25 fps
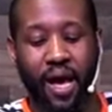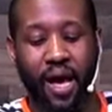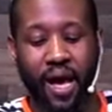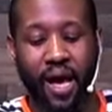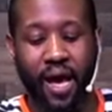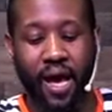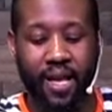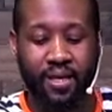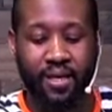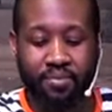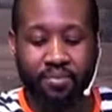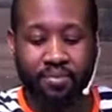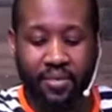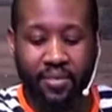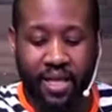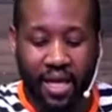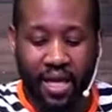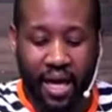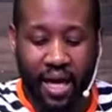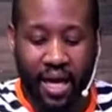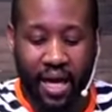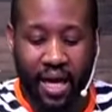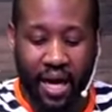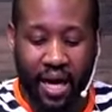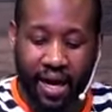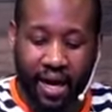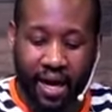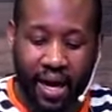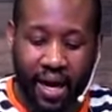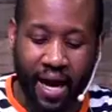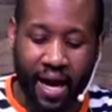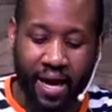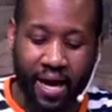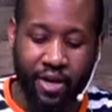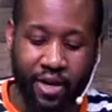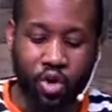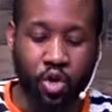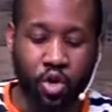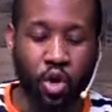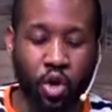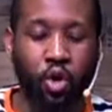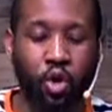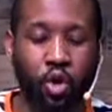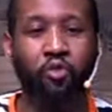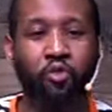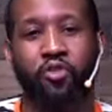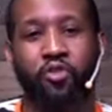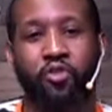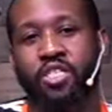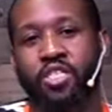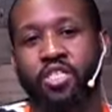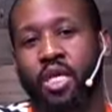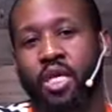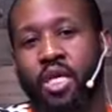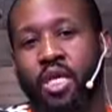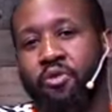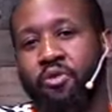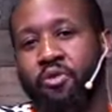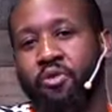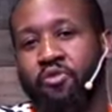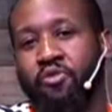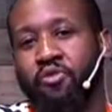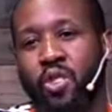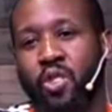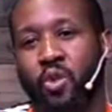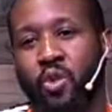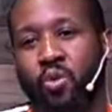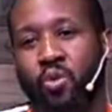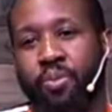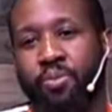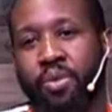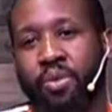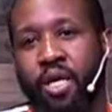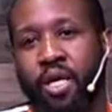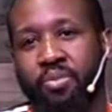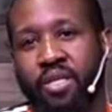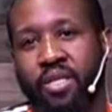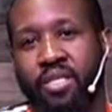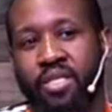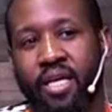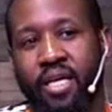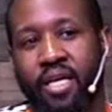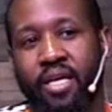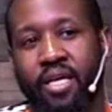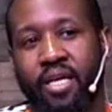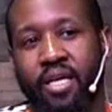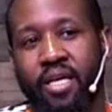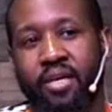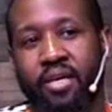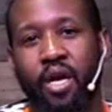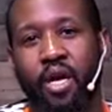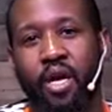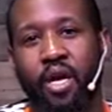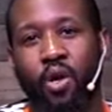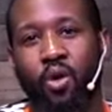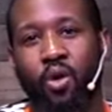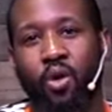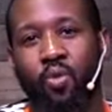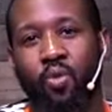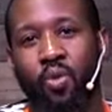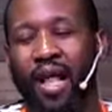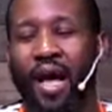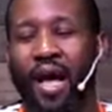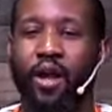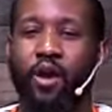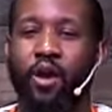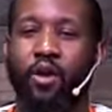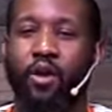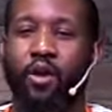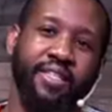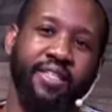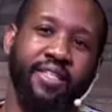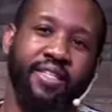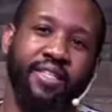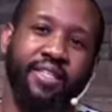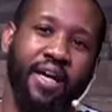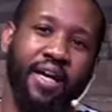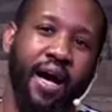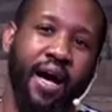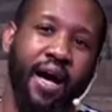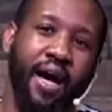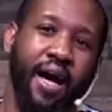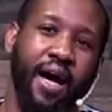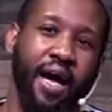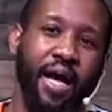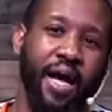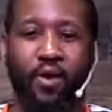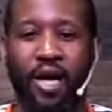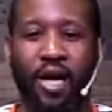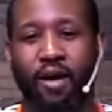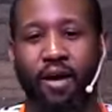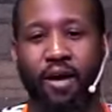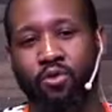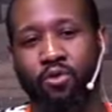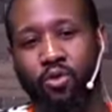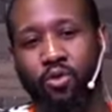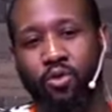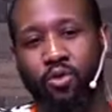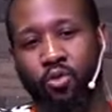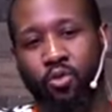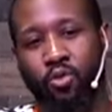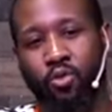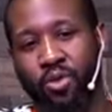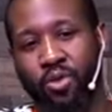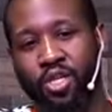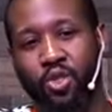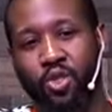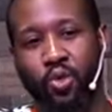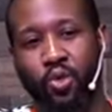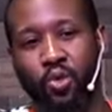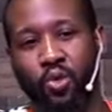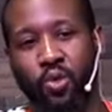And I know for some of us, we may be saying, well, I don't have the time, I don't have the resource.